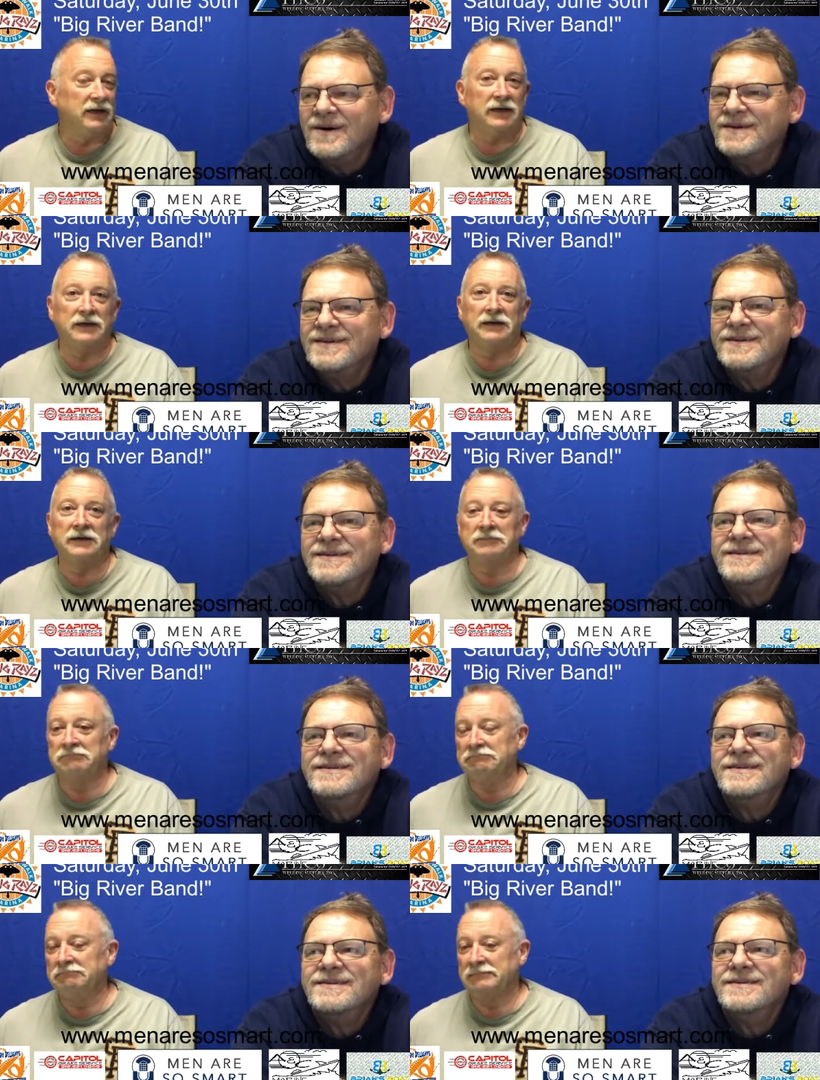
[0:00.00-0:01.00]

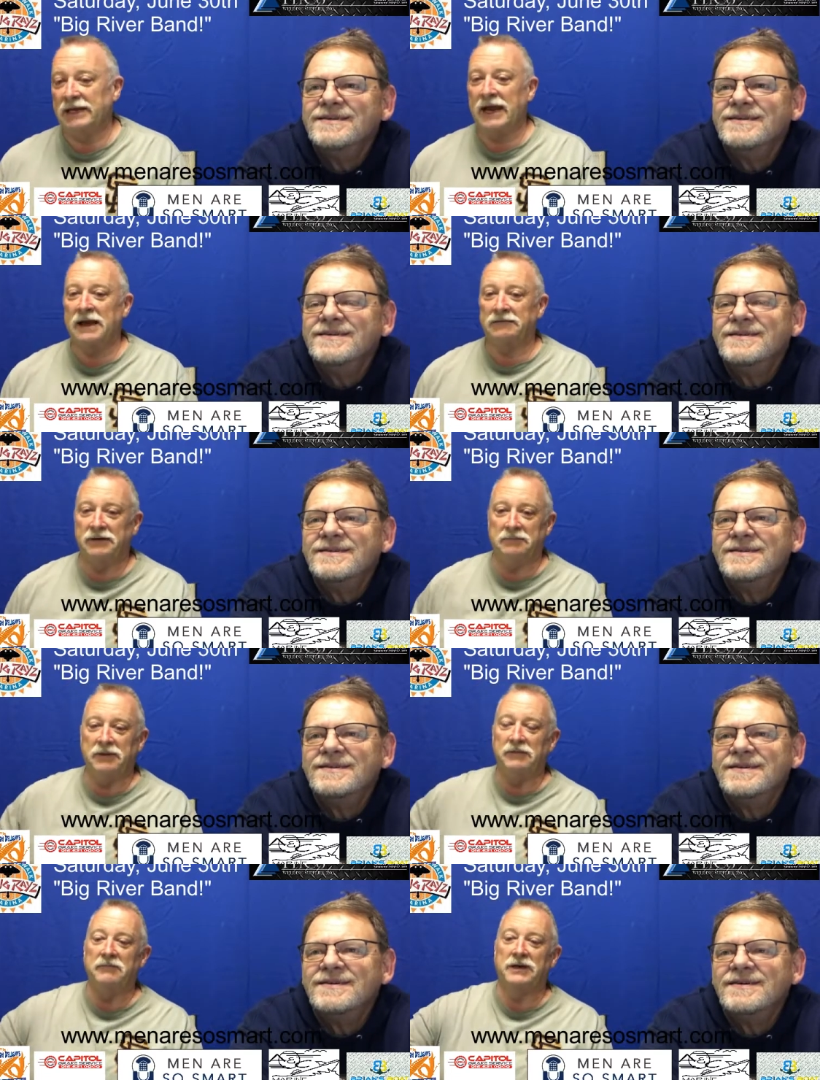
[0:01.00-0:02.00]
Speaker 1: Um, yeah,
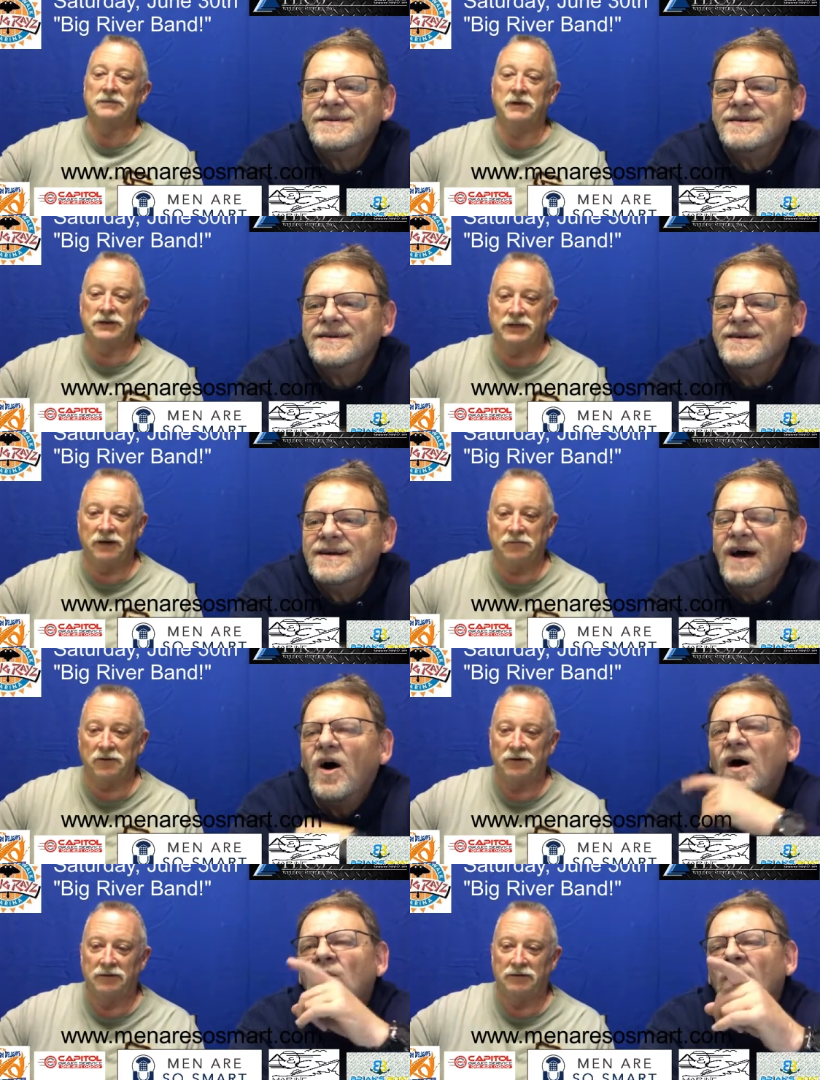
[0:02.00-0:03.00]
it'd be much much
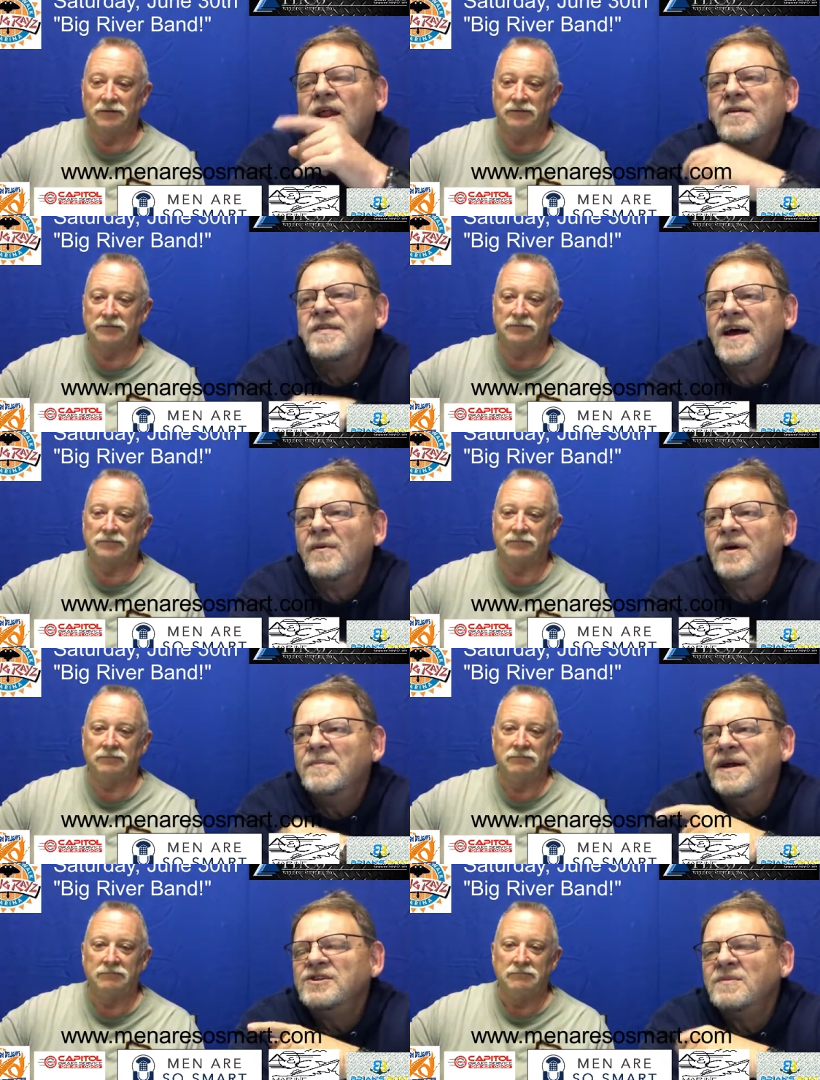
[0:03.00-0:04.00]
tougher. Oh, and one
Speaker 2: other thing I
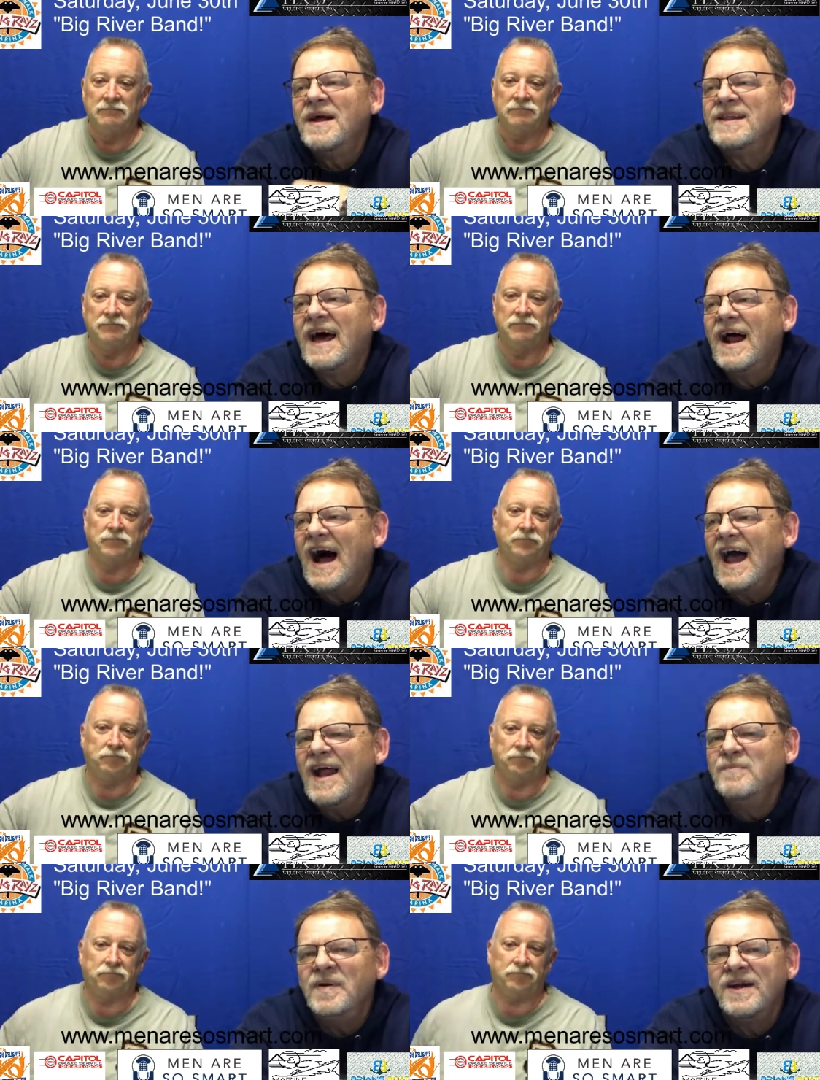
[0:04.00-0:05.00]
wanted to mention about that, I
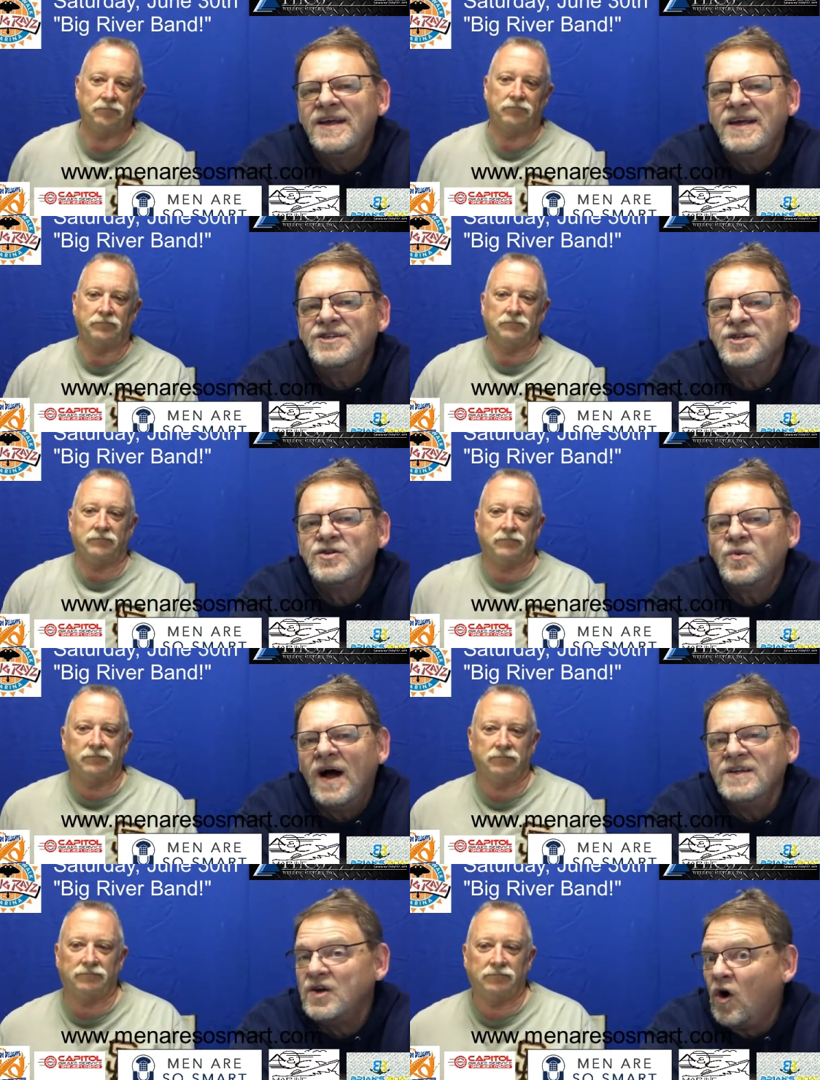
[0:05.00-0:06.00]
had to paint a kitchen
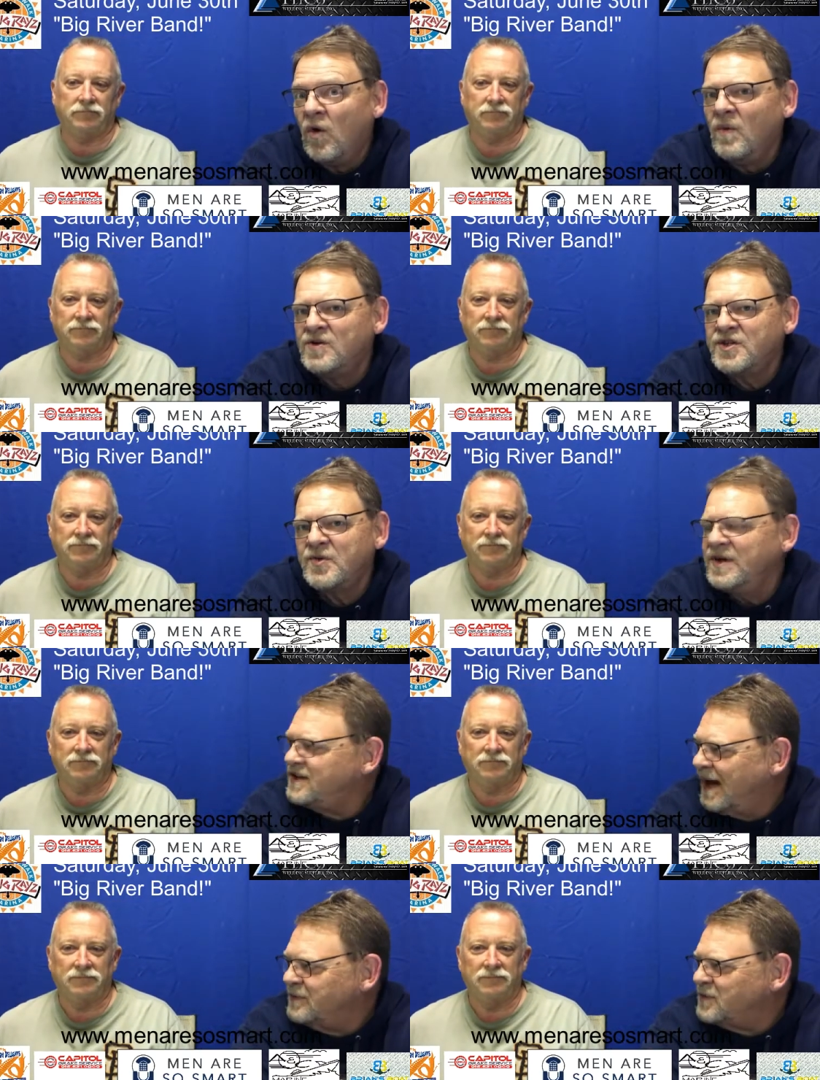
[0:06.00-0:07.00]
twice, almost three
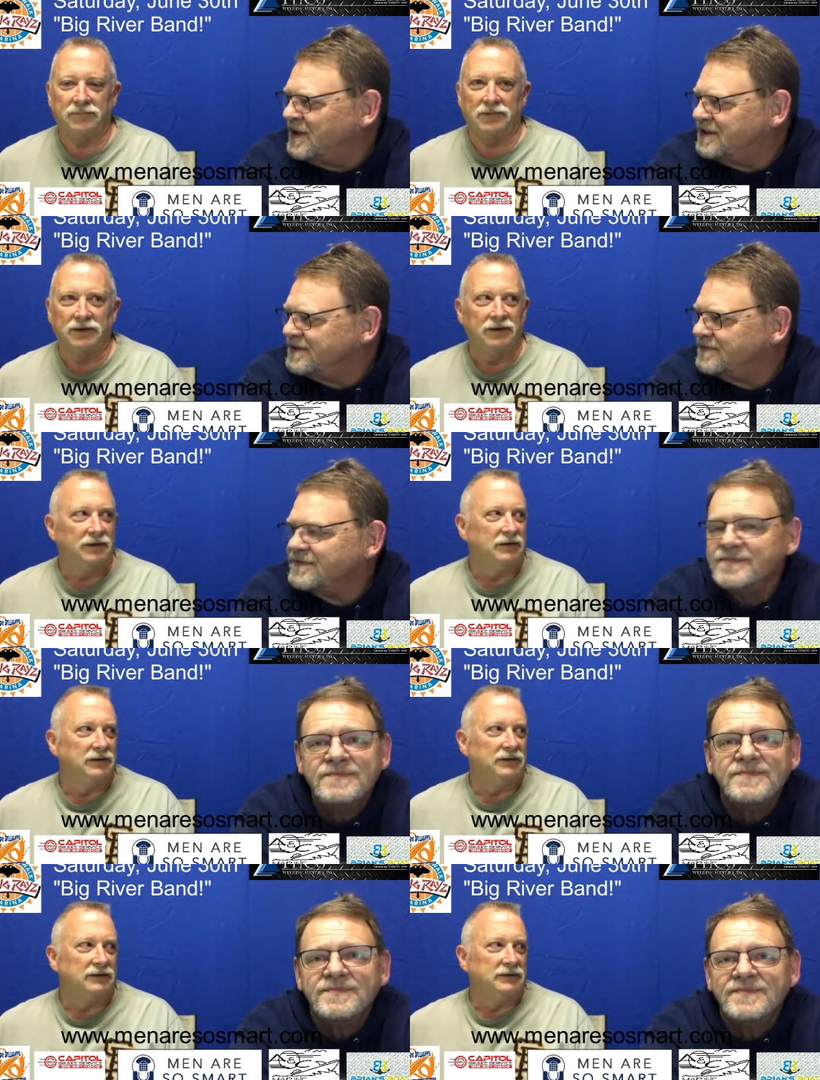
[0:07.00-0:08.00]
times once.
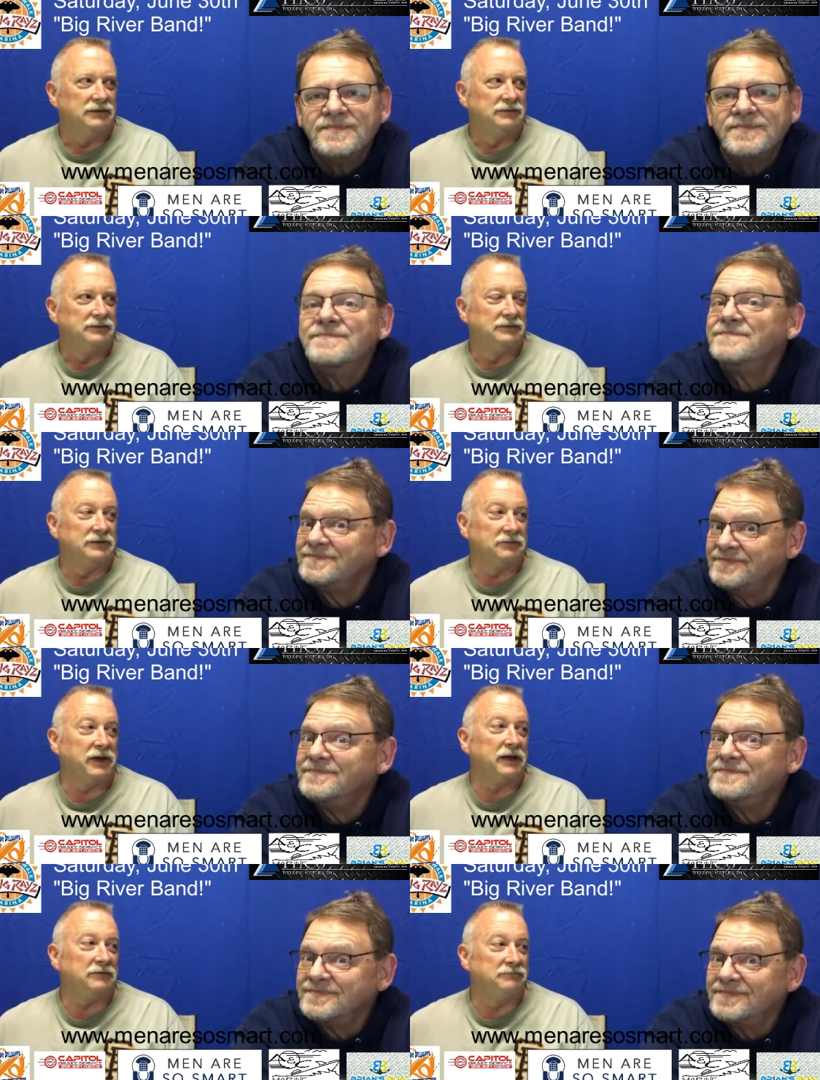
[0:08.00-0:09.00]

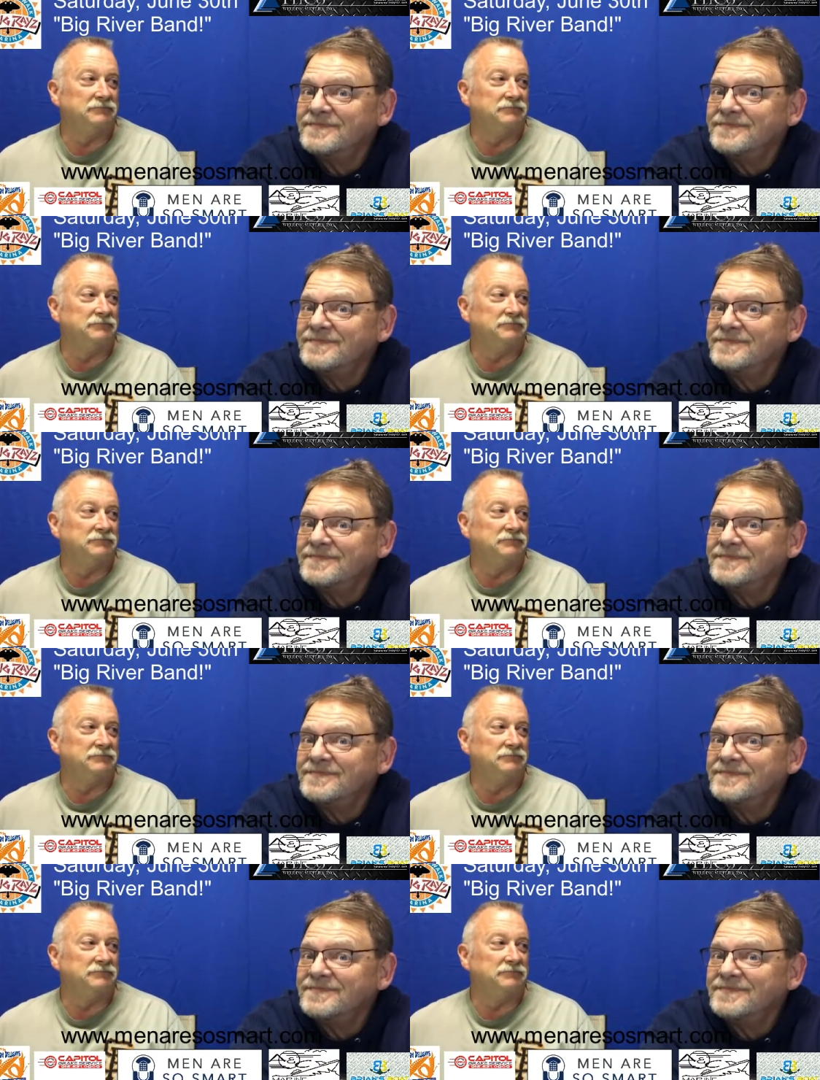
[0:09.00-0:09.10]
Okay.